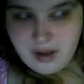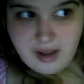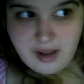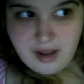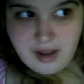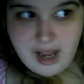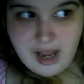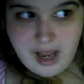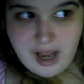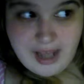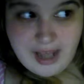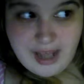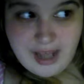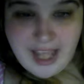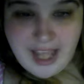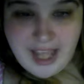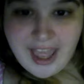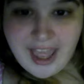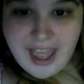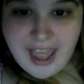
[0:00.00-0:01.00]
I
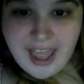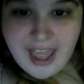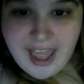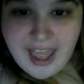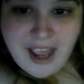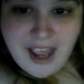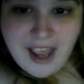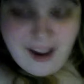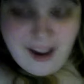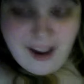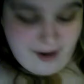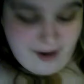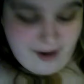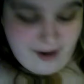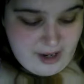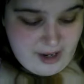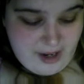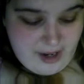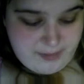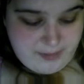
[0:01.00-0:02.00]

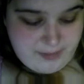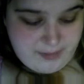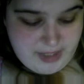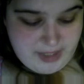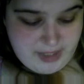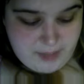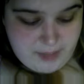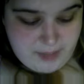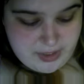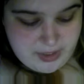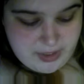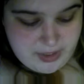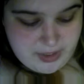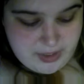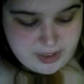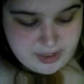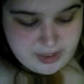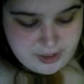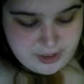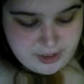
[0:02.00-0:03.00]
am meeting up with a
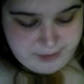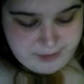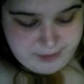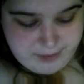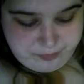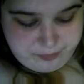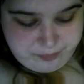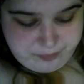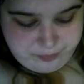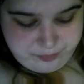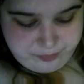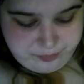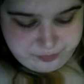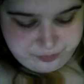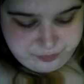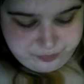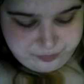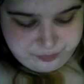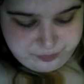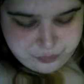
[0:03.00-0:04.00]
surgeon,
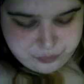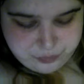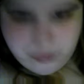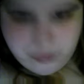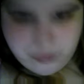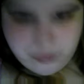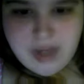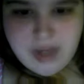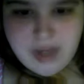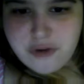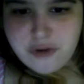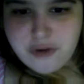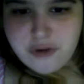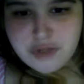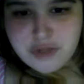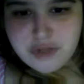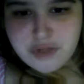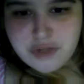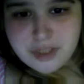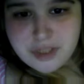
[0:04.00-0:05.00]
and at
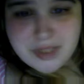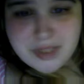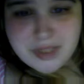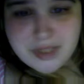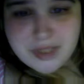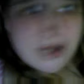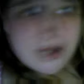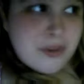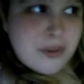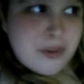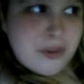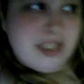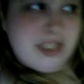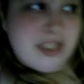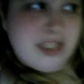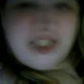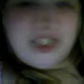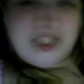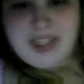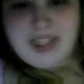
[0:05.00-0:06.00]
first I was like, oh, this is
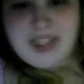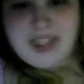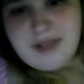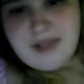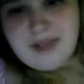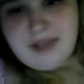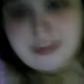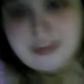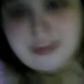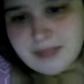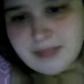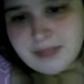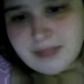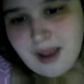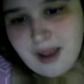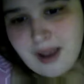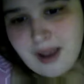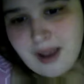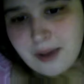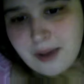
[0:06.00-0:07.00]
just to have some
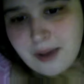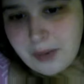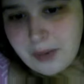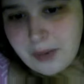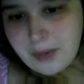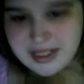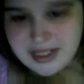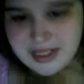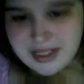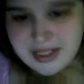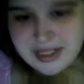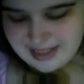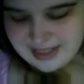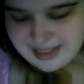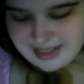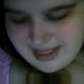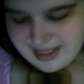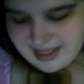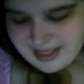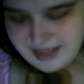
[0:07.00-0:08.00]
questions
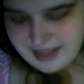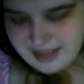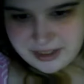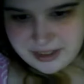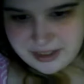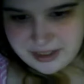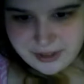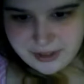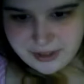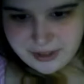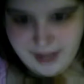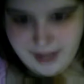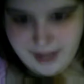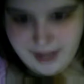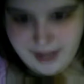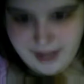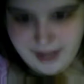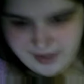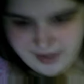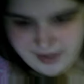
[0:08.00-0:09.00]
answered, and
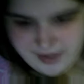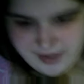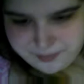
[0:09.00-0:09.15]
then